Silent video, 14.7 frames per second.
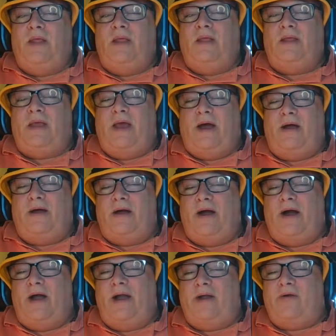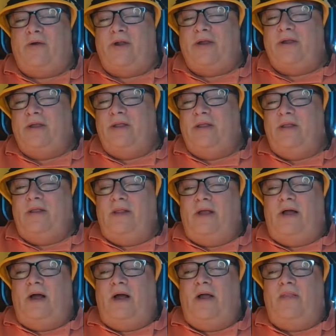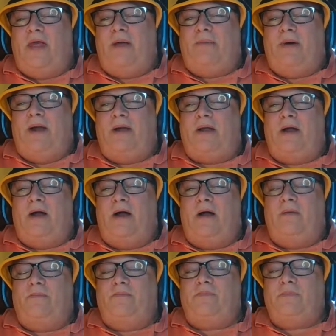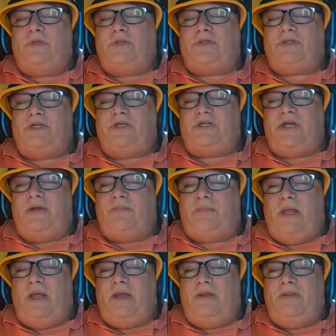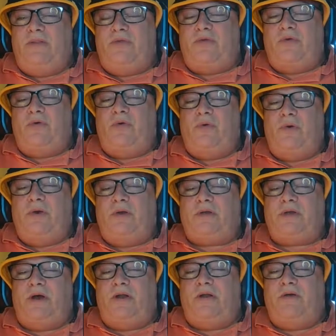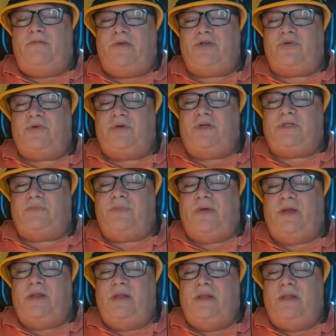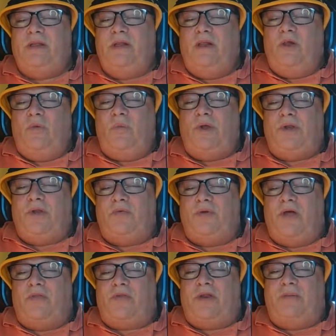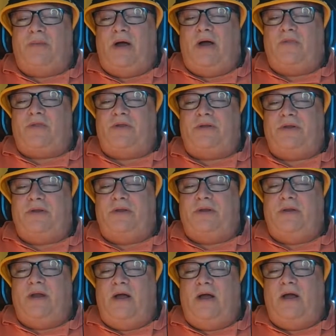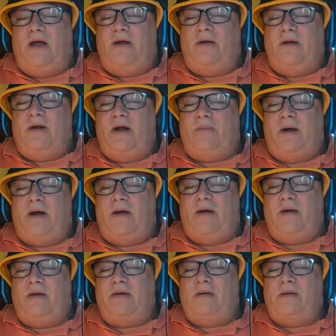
Yeah, I agree on that, Mike. CJ played through a ton of injuries, but we knew nothing about the uh, about